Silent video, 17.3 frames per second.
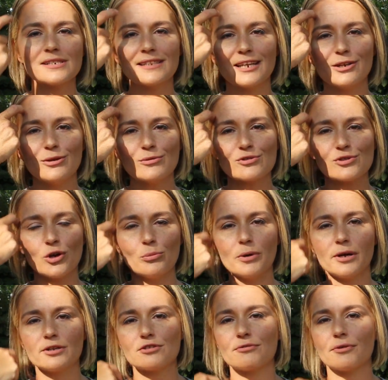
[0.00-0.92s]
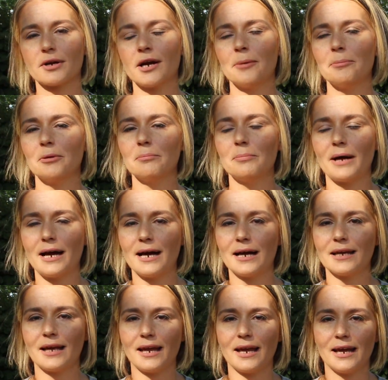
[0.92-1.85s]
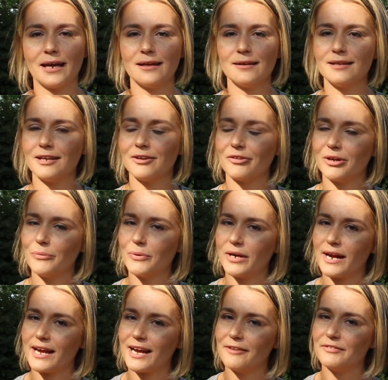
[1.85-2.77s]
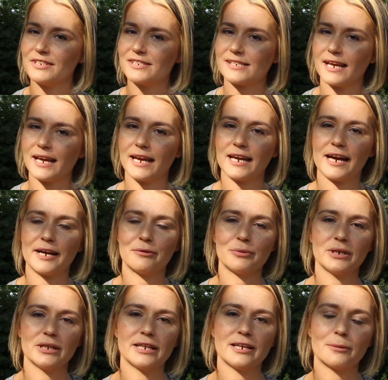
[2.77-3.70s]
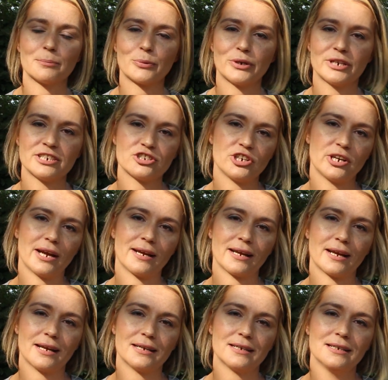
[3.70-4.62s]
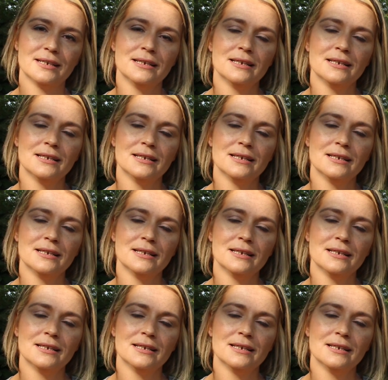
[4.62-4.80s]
thank you so much for coming back and hearing what I have to say. I really appreciate it.